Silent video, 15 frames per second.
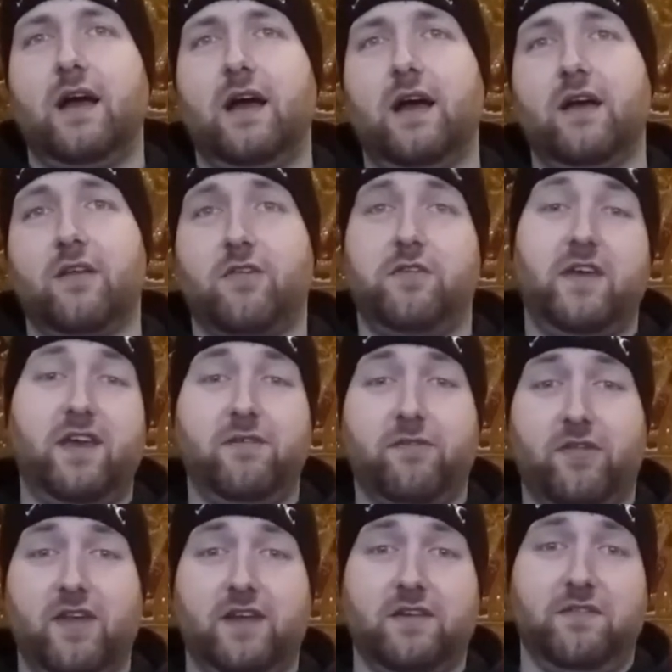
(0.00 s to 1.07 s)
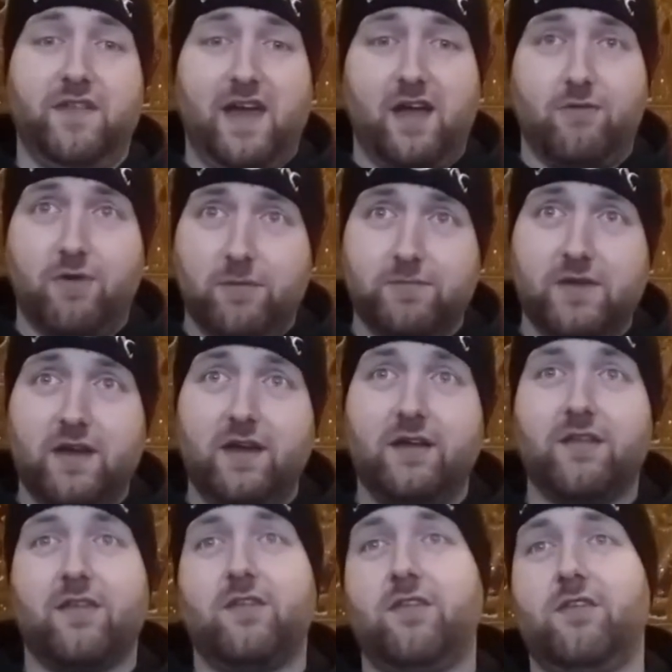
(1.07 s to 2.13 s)
As they've said in their
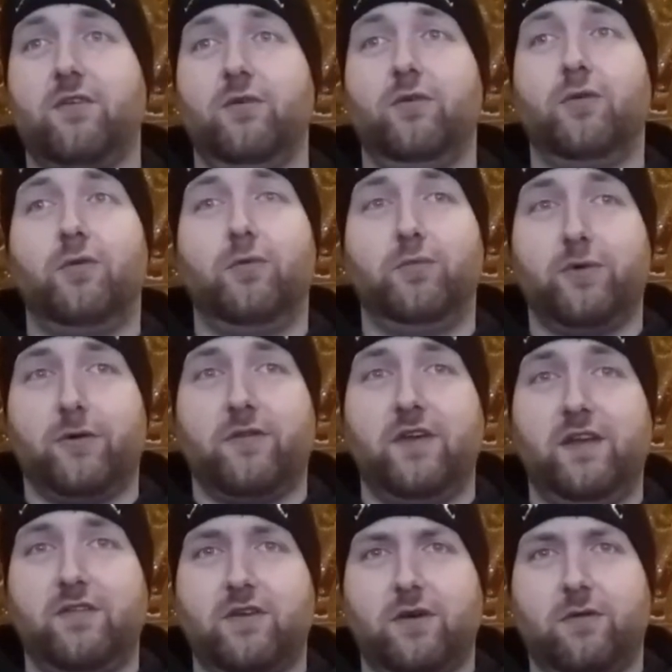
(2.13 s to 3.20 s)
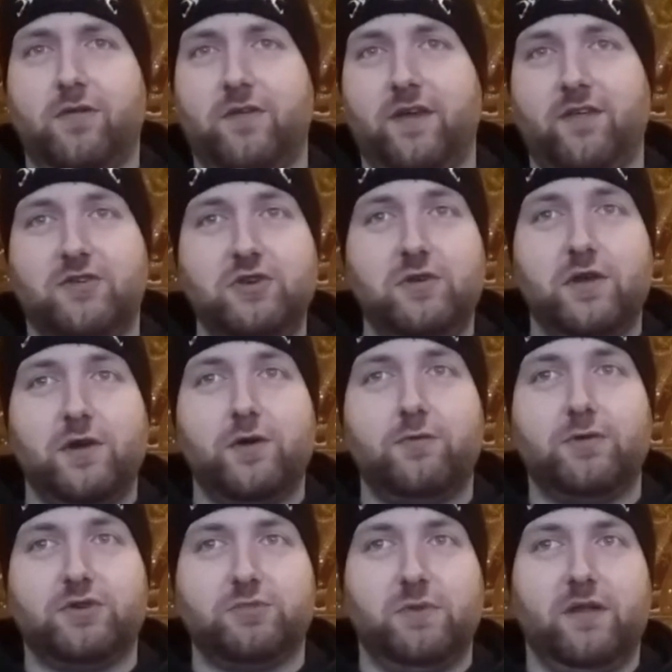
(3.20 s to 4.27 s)
updates, all proceeds go to their studio,
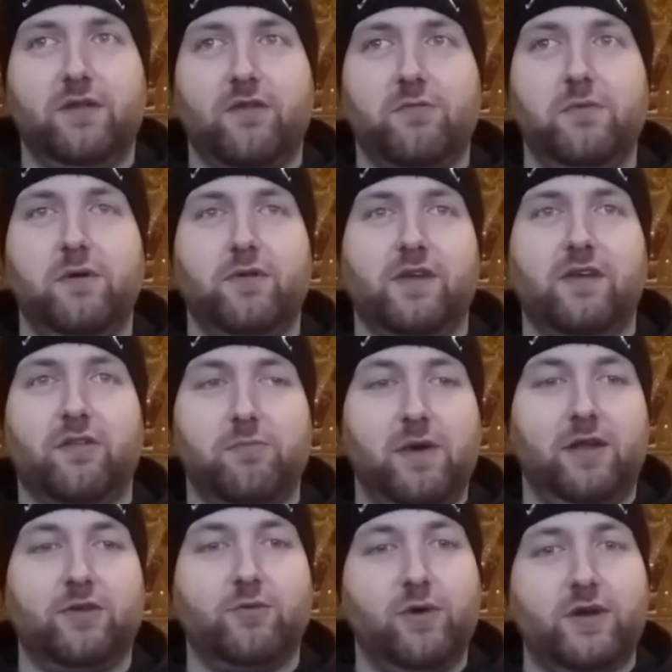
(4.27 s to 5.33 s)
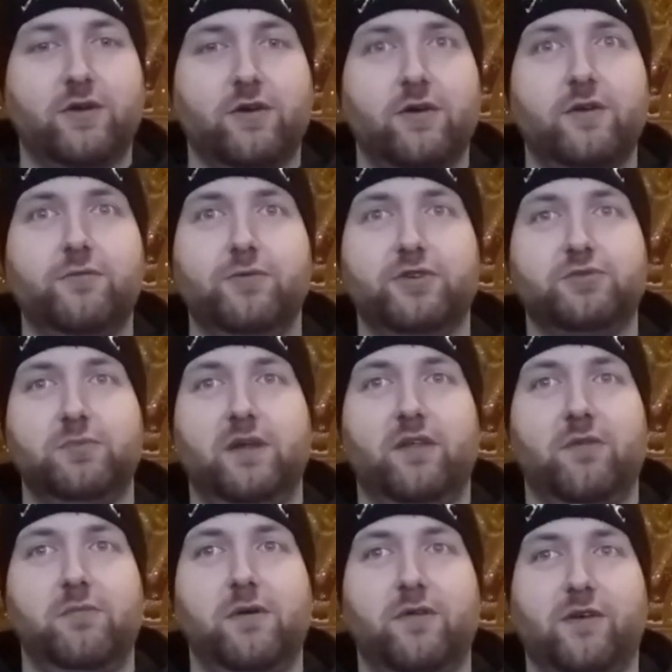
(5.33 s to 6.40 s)
which means music is made quicker, which
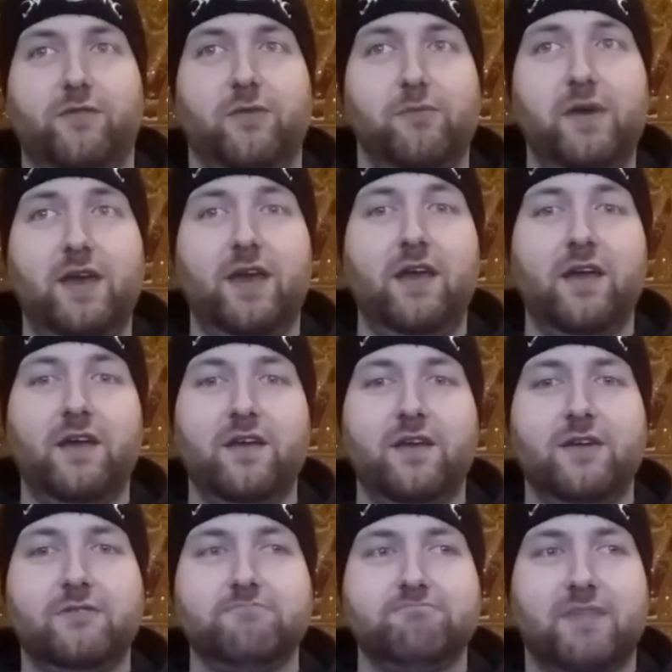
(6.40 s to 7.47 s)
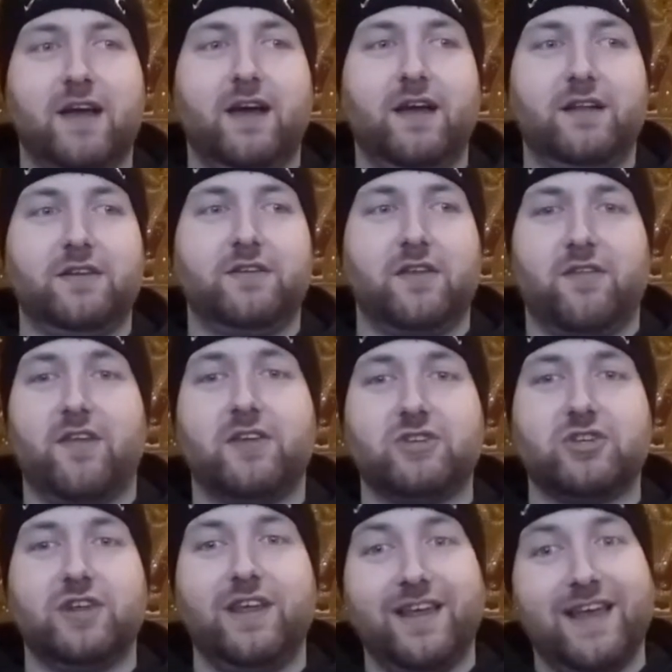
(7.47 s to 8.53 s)
means music for me, and
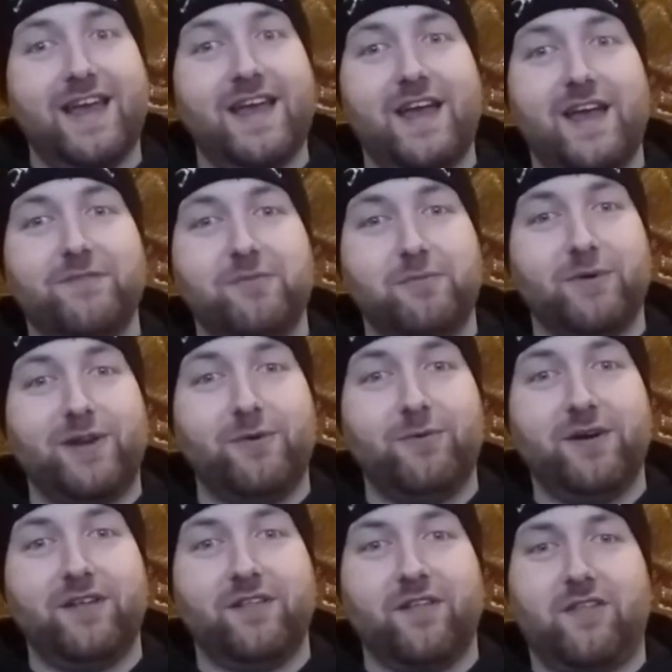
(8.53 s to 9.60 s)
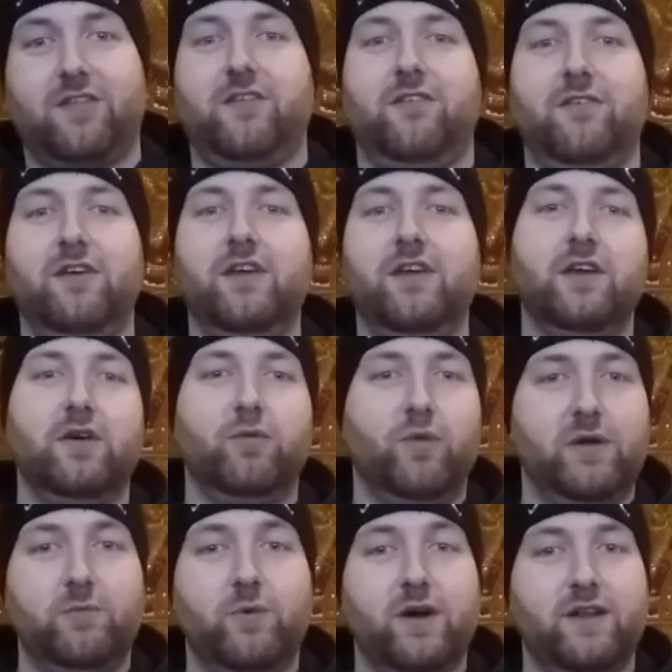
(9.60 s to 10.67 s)
essentially everybody wins.
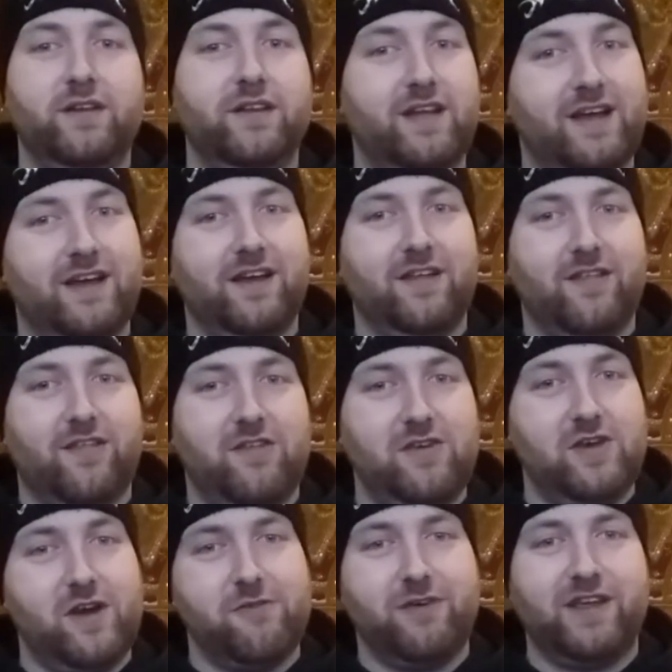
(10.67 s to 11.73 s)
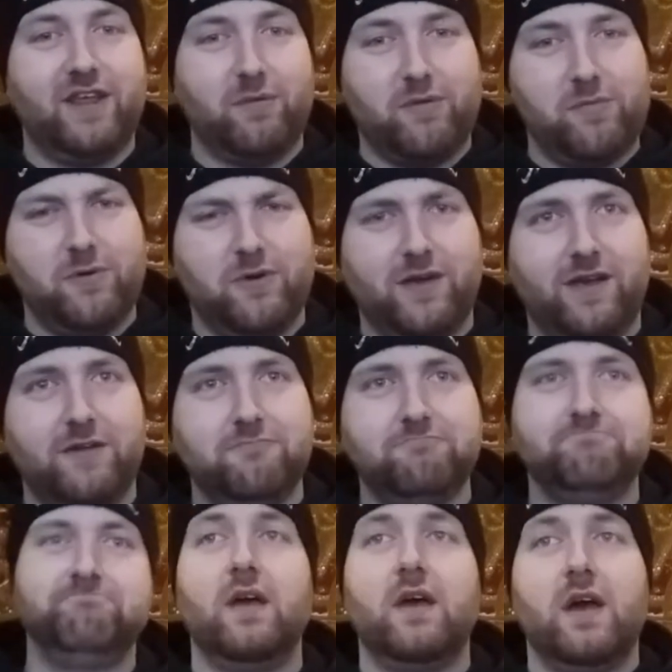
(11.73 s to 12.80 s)
Win-win, as Yari keeps putting it.
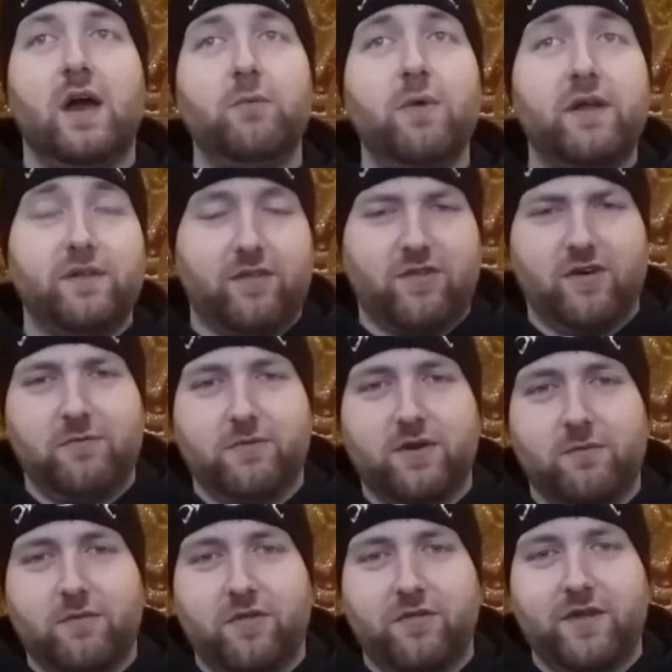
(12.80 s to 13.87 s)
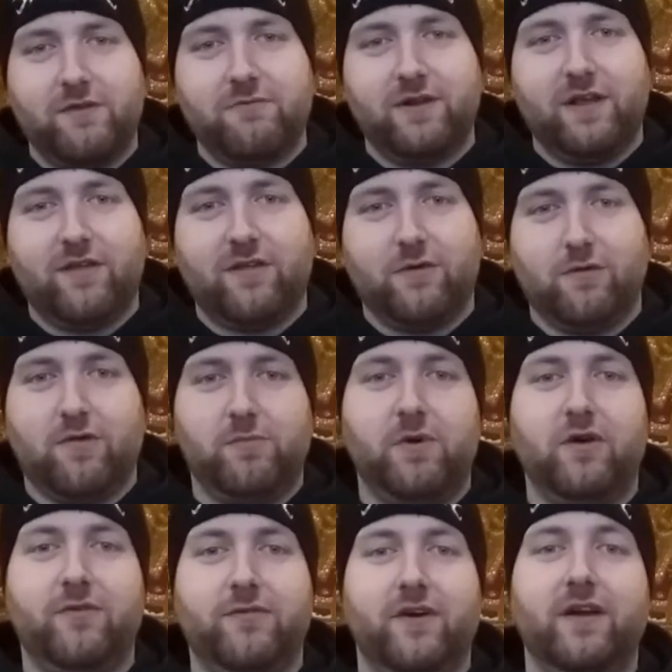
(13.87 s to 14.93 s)
And when the time comes that they release it on
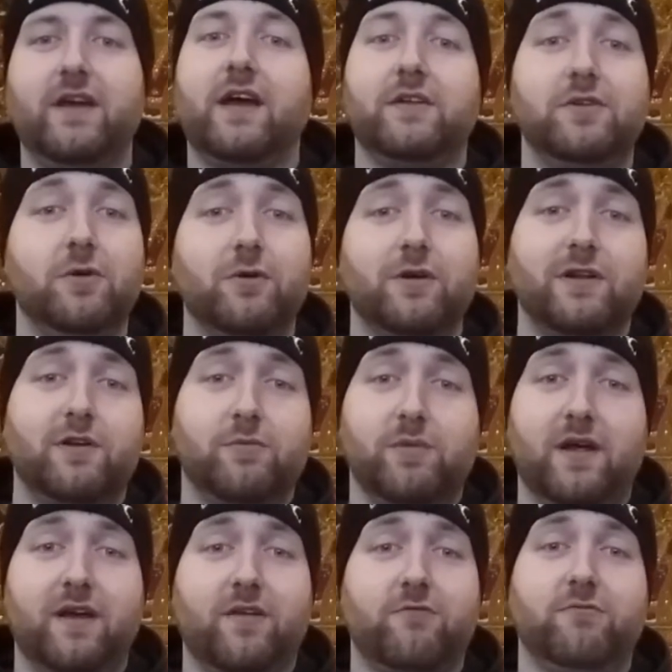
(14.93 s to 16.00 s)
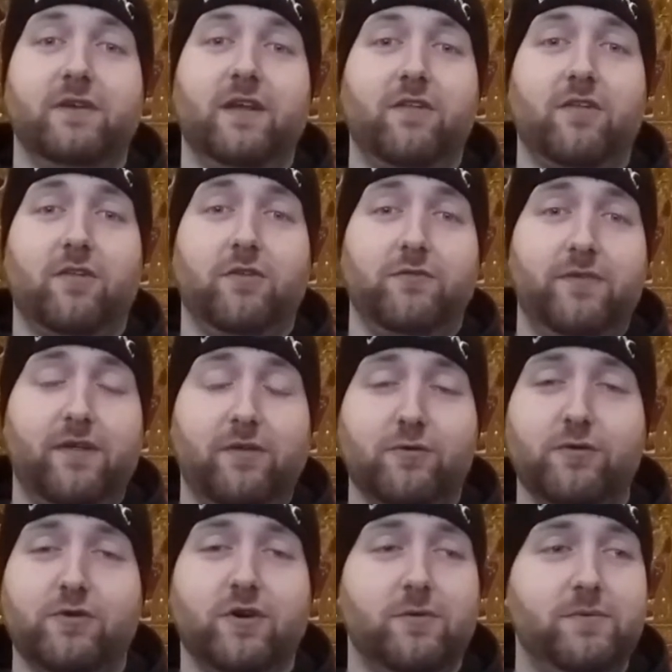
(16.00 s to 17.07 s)
Spotify and Nuclear Blast releases the
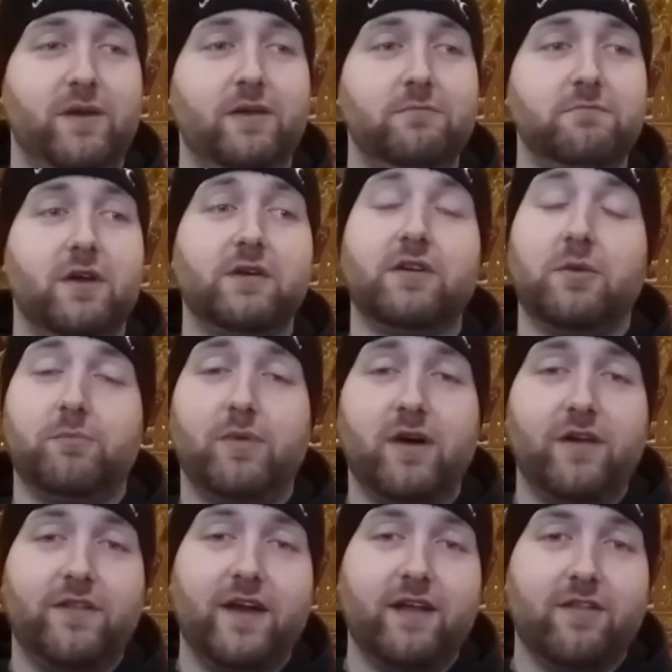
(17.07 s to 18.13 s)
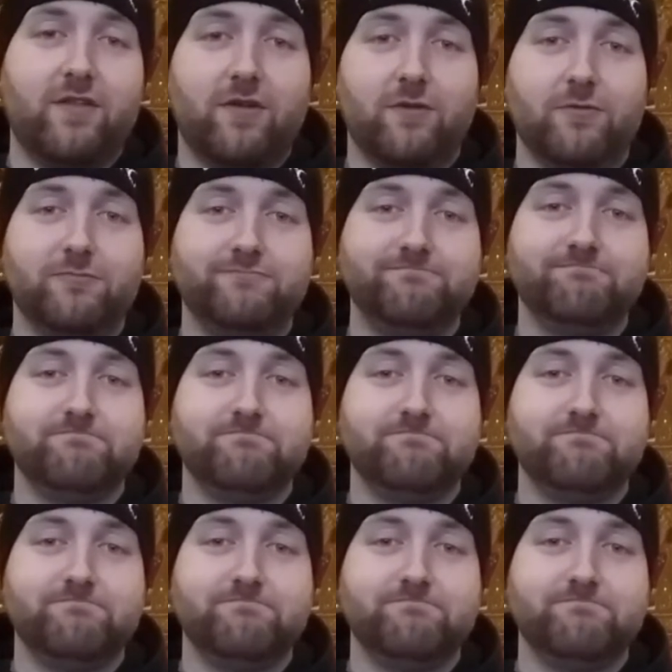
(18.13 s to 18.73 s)
physical copy, I'm going to buy that too,